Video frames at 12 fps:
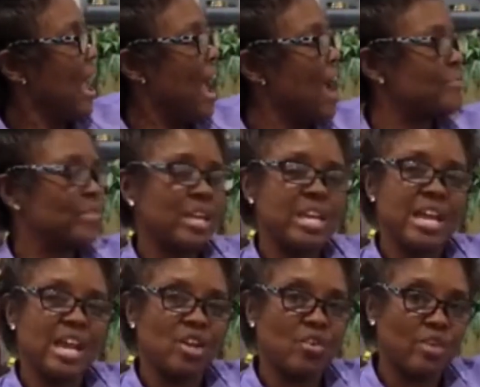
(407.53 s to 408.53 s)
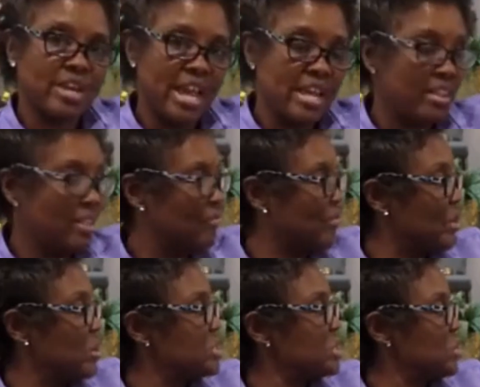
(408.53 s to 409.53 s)
after he had created the
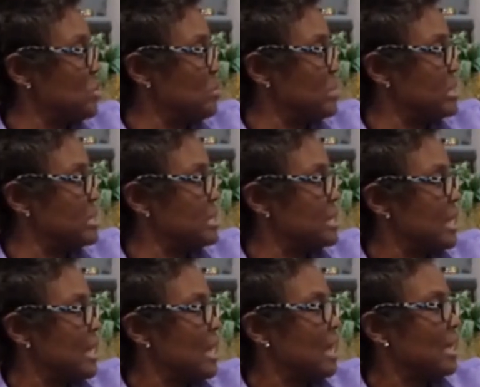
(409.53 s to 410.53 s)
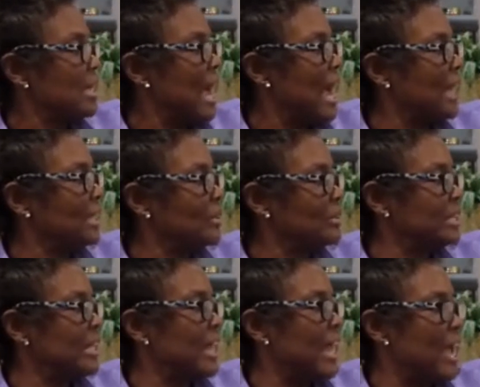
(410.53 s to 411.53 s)
first humans, God looked
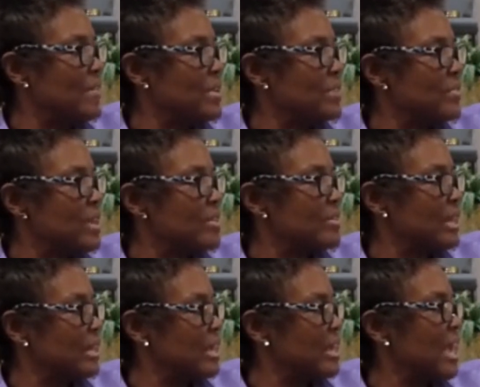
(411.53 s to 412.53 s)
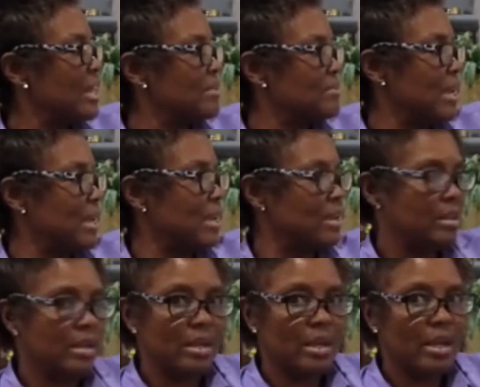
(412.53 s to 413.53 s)
at everything that he had made.
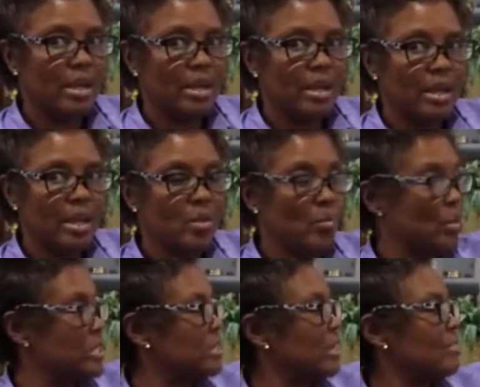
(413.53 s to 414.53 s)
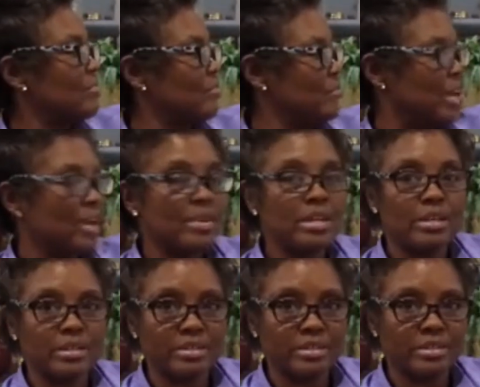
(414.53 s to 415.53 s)
It was very
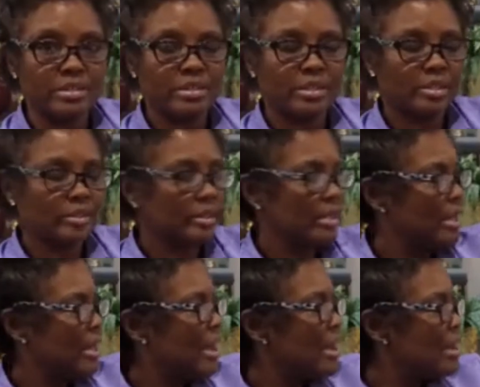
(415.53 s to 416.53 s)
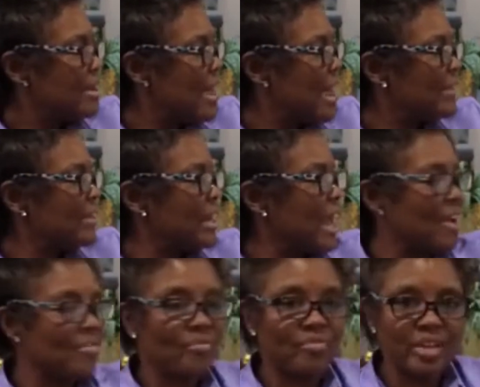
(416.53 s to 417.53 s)
good. Now that I've
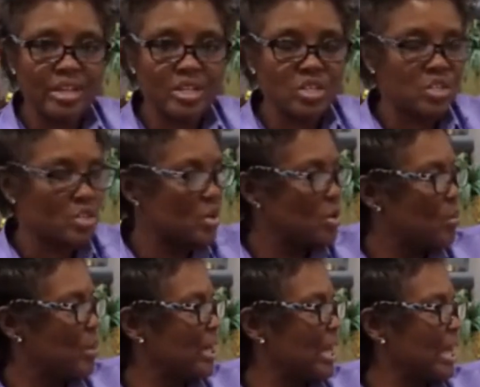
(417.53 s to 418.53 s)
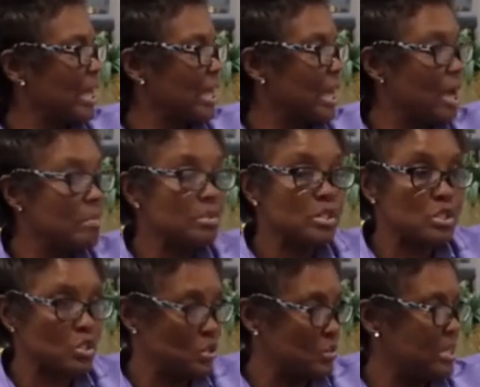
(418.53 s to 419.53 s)
finished what I come to
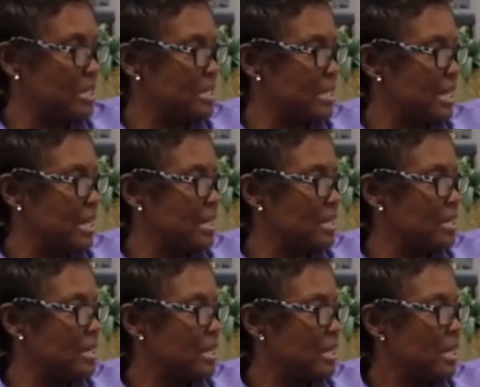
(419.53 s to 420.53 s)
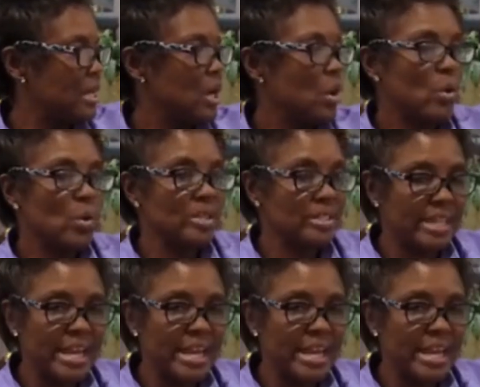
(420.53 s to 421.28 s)
do, he said, on day